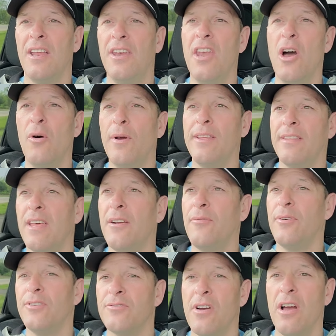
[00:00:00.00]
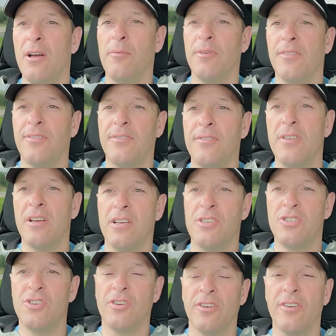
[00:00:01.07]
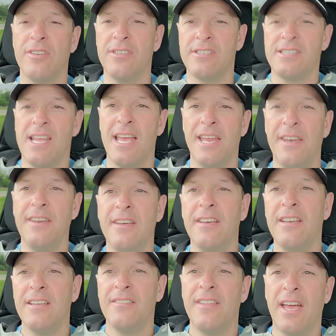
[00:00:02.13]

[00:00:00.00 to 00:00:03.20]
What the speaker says: Knowing that if we draw with Sugar Instead,